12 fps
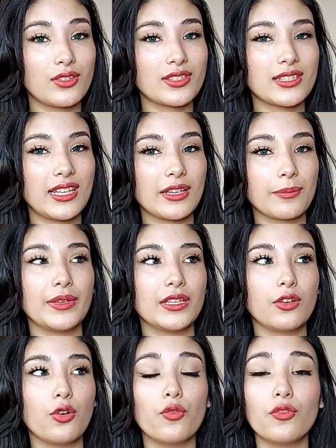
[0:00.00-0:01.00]
it's like been
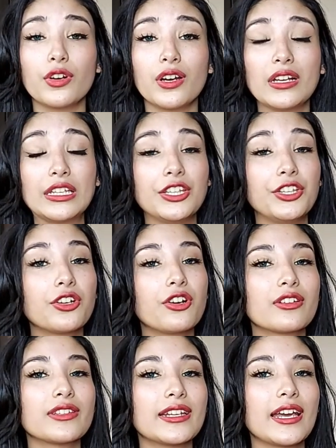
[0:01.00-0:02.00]
over a
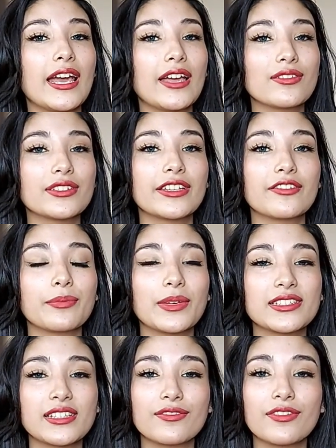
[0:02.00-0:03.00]
year that I haven't given
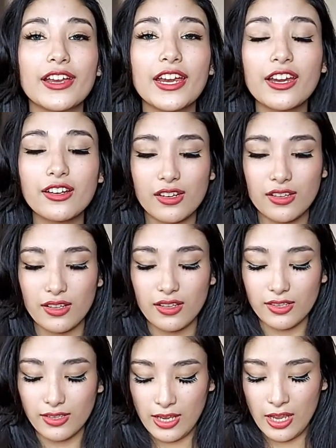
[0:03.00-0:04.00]
myself a
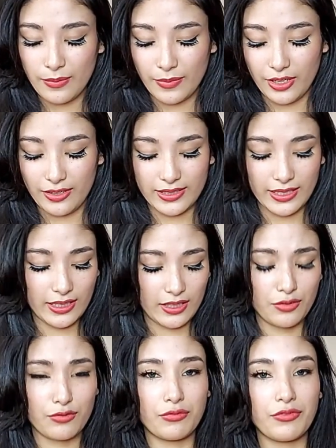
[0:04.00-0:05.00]
haircut. My hair is like
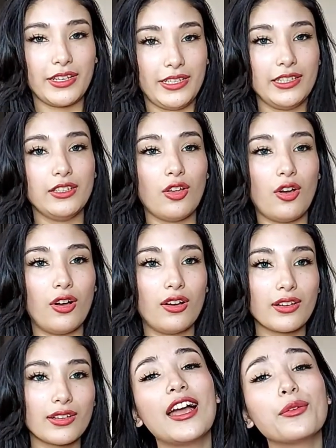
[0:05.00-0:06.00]
getting really
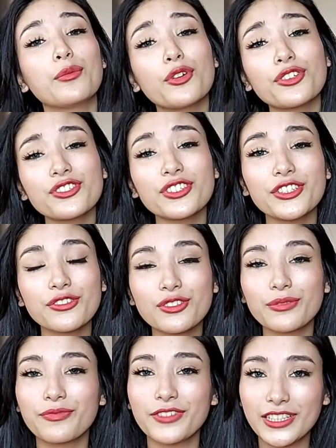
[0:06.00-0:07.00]
long. I watched a
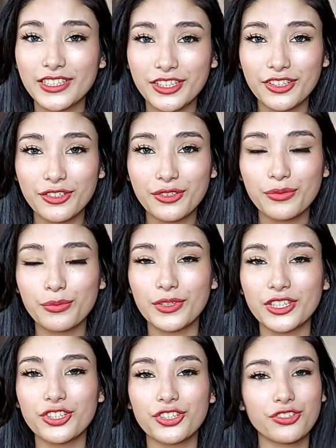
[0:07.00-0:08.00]
YouTube video
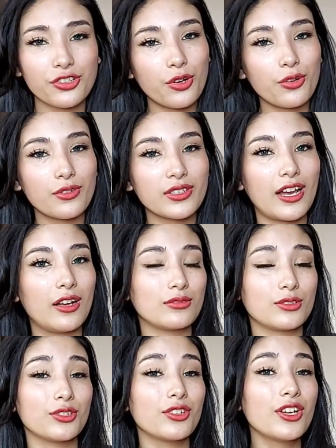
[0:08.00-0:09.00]
which showed how
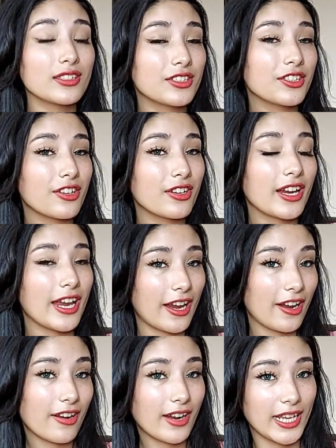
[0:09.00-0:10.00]
to cut your
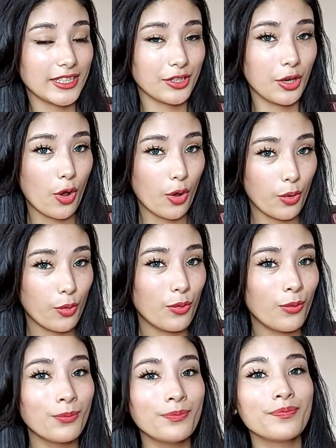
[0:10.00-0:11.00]
hair at
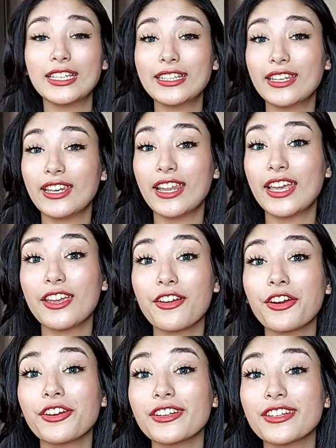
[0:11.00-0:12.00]
home in
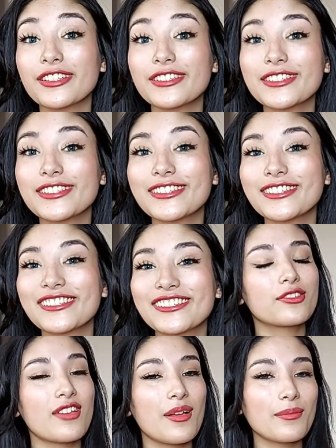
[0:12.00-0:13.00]
layers.
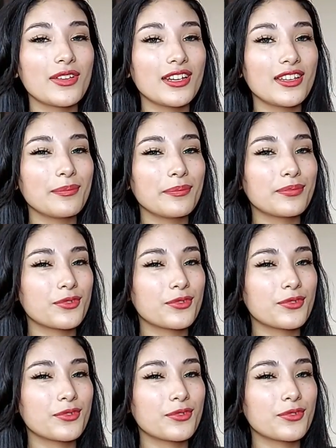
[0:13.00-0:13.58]
So I'm gonna